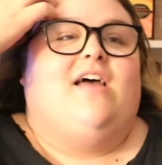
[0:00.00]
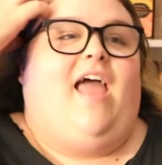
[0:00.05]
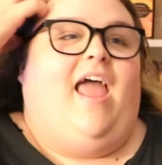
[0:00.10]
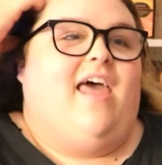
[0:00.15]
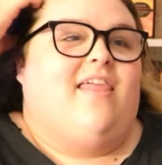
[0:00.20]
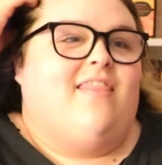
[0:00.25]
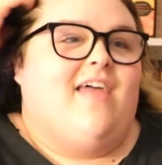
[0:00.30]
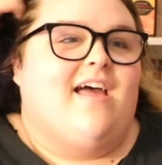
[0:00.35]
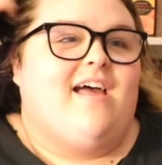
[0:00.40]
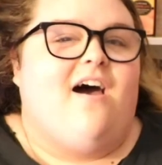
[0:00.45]

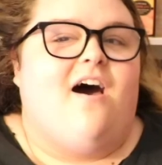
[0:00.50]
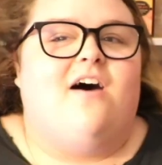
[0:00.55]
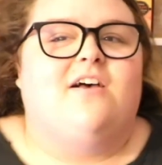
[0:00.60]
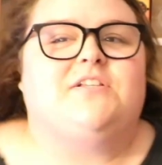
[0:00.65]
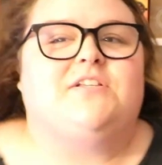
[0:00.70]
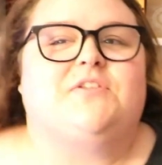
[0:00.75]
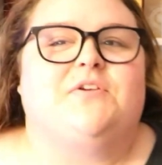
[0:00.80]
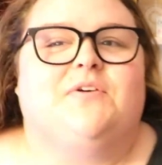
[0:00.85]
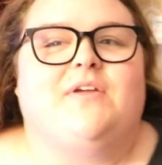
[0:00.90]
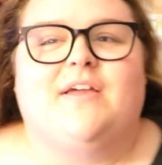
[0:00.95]
And that
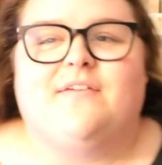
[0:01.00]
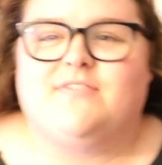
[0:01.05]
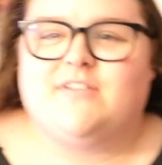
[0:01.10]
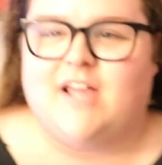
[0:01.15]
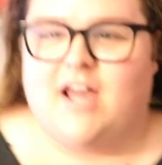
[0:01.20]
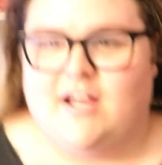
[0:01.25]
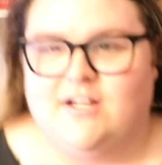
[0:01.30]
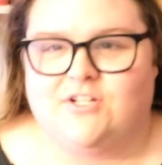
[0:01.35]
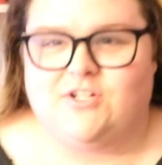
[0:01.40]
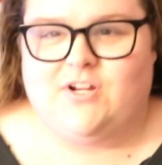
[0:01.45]
also gives
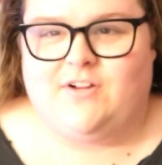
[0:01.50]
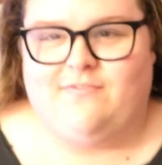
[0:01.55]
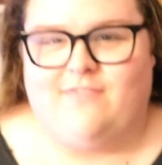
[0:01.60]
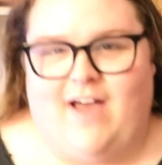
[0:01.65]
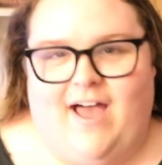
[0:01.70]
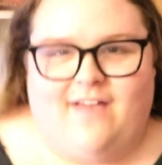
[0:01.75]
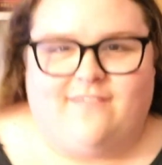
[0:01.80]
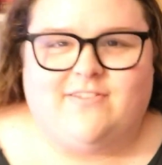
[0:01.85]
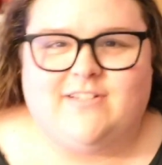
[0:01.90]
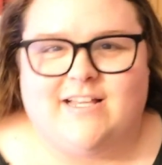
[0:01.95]
country
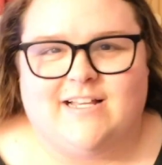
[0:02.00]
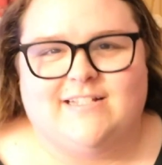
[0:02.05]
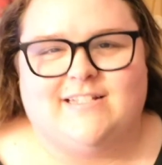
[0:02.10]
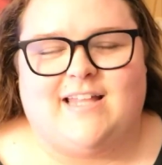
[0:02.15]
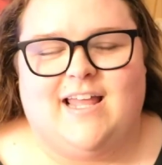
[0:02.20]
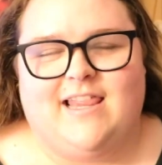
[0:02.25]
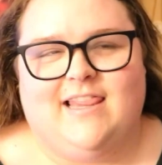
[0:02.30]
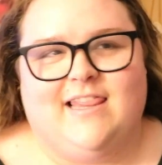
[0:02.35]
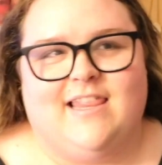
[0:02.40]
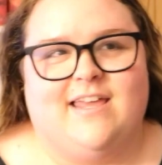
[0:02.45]
vibes because
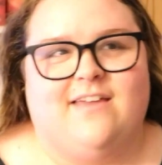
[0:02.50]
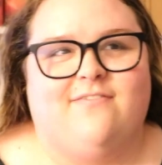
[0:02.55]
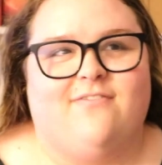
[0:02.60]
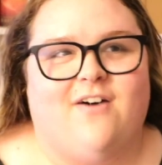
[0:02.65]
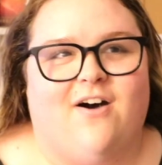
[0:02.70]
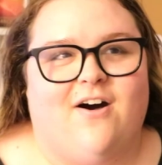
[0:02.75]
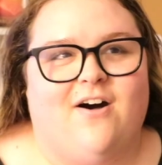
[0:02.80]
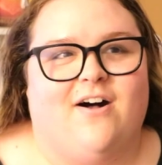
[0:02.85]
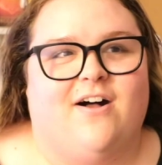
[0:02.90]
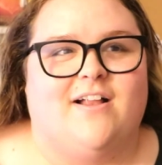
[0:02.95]
they live
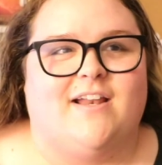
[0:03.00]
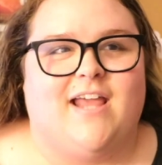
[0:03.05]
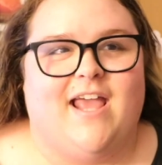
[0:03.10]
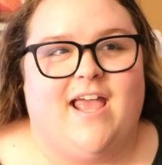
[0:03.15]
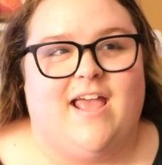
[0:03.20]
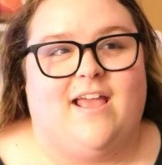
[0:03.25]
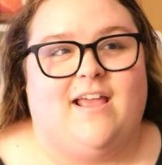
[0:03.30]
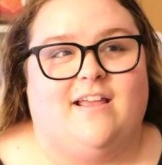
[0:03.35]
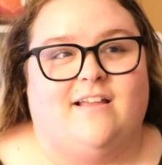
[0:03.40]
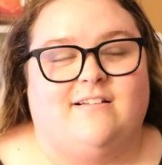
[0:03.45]
on
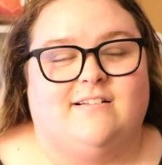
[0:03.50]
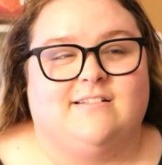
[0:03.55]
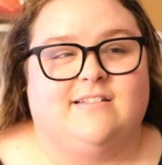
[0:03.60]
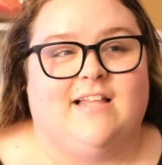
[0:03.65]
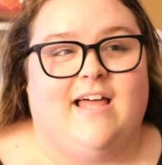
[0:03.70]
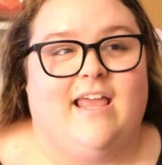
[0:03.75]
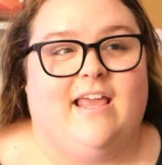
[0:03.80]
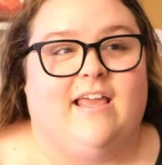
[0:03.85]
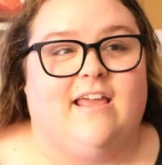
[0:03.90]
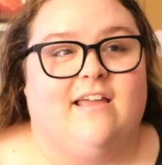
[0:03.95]
a
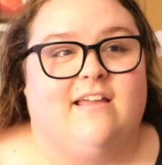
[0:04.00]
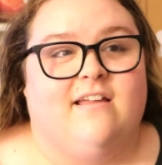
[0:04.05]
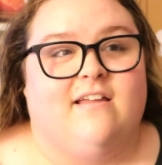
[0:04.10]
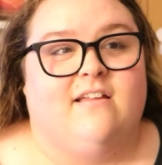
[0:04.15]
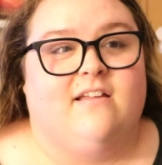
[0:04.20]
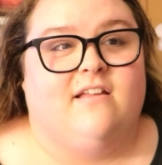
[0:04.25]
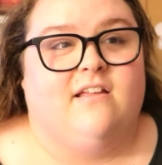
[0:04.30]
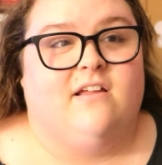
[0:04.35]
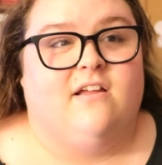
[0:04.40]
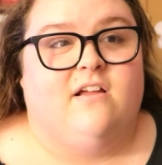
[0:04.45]
like
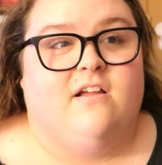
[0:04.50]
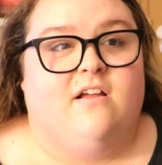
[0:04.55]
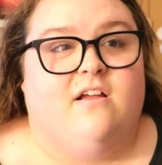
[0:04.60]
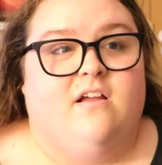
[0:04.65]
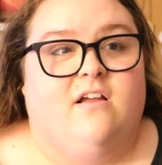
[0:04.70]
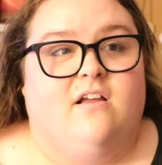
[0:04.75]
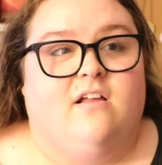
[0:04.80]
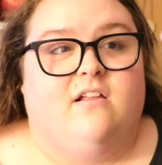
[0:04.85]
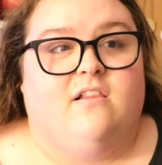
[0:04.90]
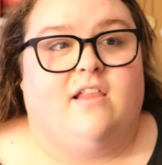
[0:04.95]

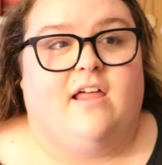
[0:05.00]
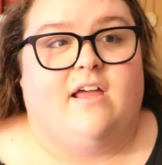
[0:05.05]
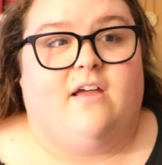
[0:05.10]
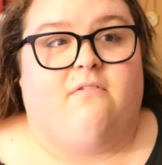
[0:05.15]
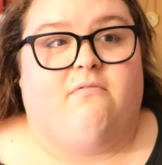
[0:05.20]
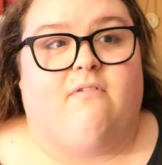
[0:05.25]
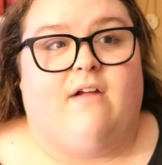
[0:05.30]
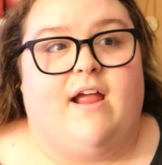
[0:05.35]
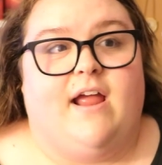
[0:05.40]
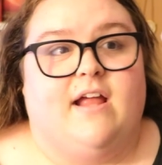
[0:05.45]

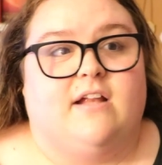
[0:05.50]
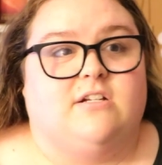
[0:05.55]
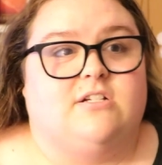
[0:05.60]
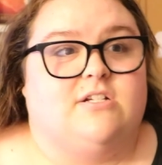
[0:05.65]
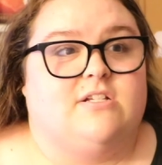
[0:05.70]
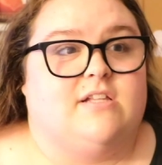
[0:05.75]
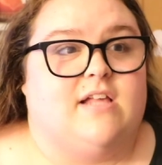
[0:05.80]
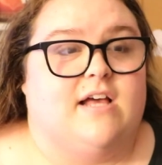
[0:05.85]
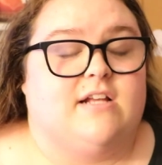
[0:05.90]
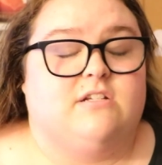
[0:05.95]

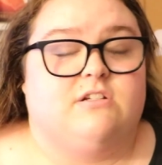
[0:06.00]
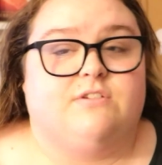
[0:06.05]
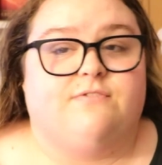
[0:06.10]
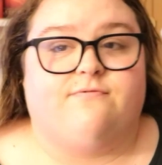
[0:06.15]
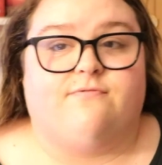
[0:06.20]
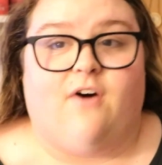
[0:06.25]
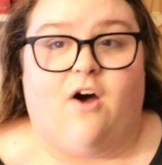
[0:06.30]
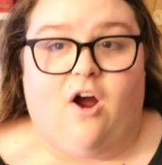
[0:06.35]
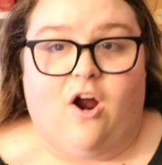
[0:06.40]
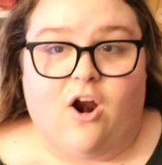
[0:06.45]
ranch /
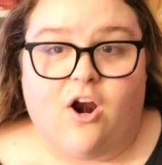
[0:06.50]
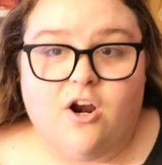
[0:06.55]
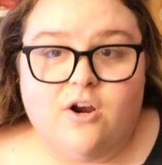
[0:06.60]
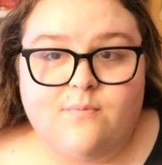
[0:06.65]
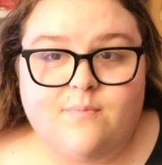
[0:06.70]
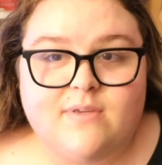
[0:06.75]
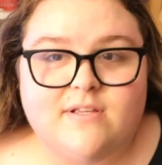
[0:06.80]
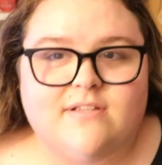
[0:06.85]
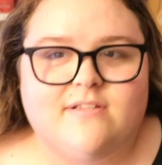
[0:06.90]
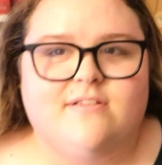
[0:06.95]

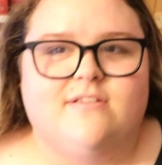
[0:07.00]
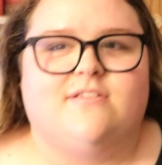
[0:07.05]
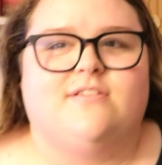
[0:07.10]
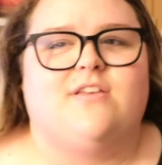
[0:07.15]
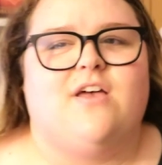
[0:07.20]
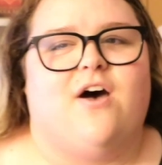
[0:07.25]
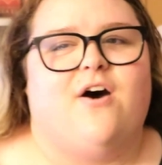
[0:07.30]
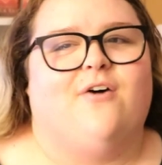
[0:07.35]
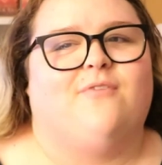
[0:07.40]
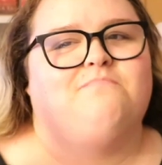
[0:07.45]
farm.
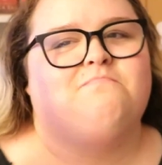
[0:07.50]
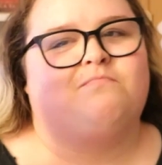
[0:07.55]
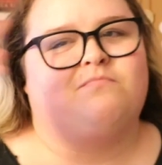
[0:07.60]
So